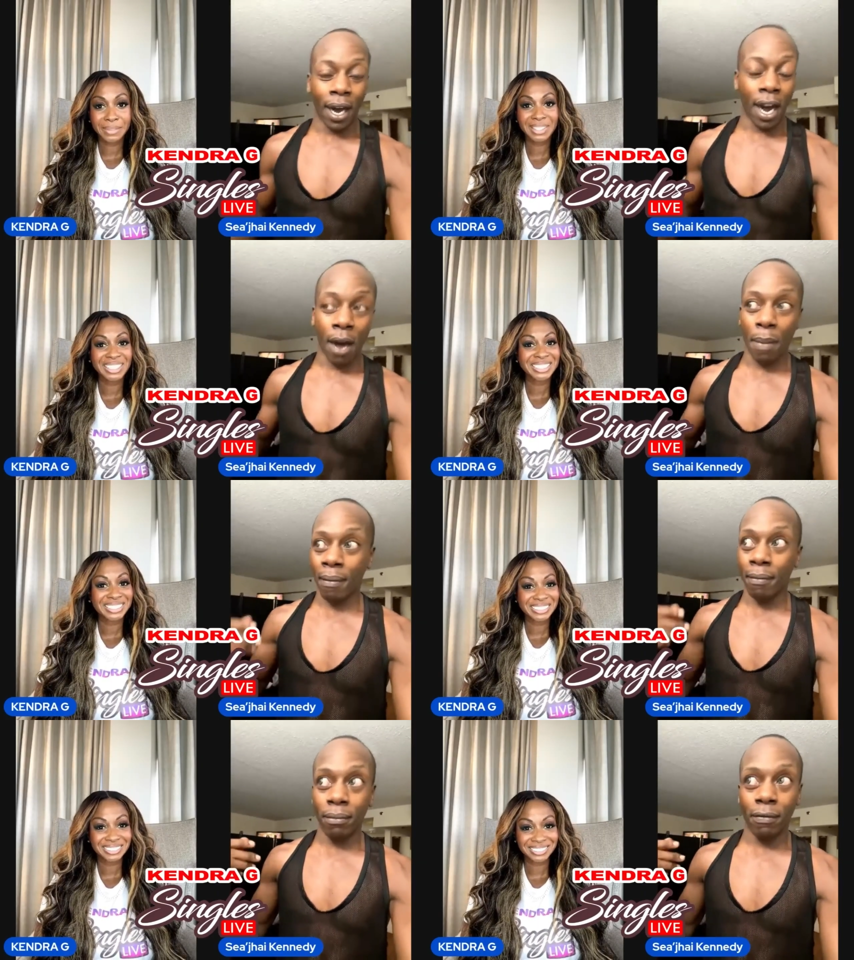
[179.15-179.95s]

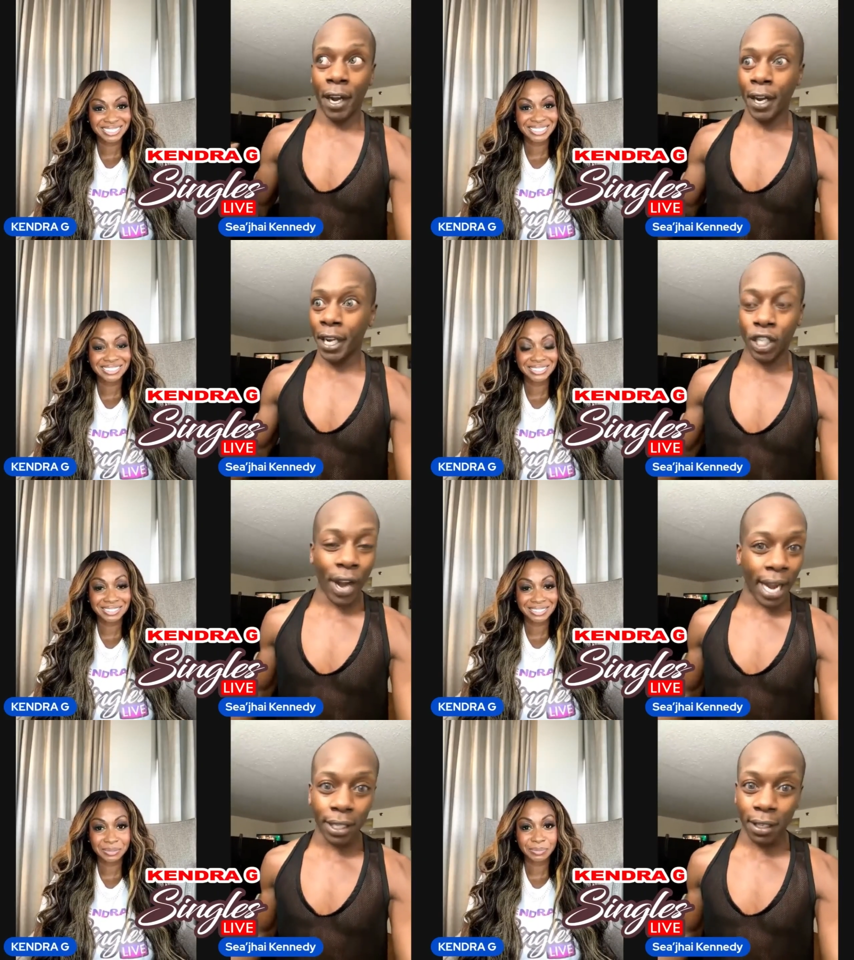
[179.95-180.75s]
Speaker 1: Um, I'm very
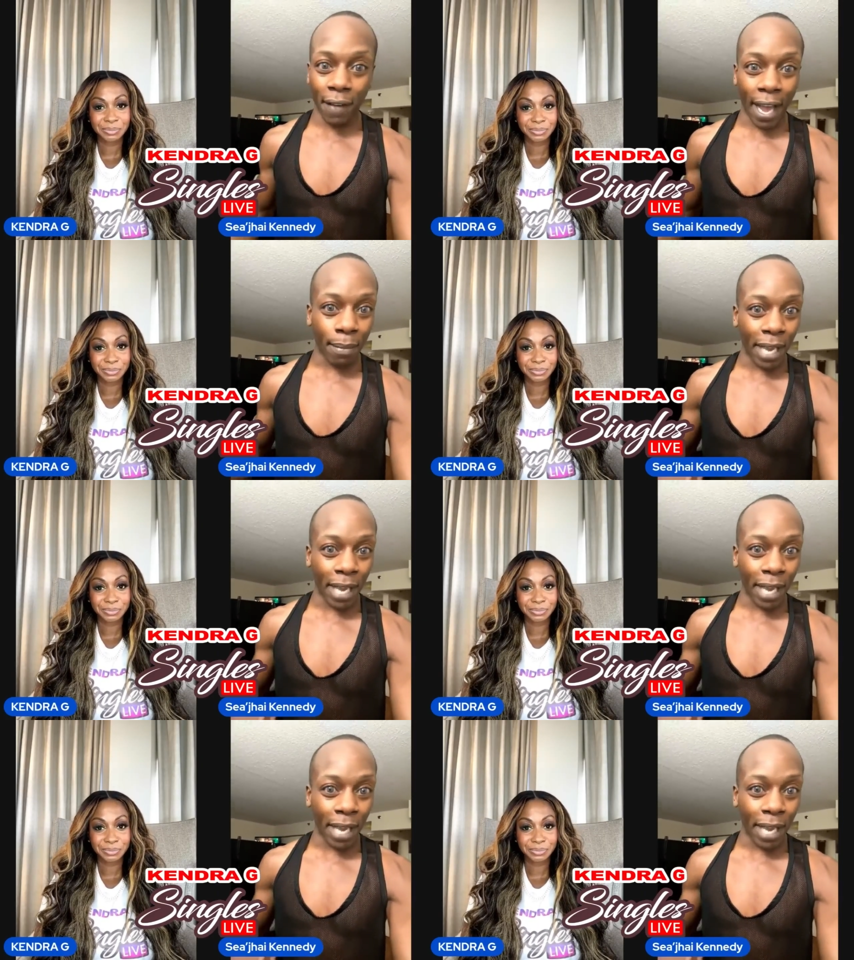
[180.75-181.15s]
attractive. I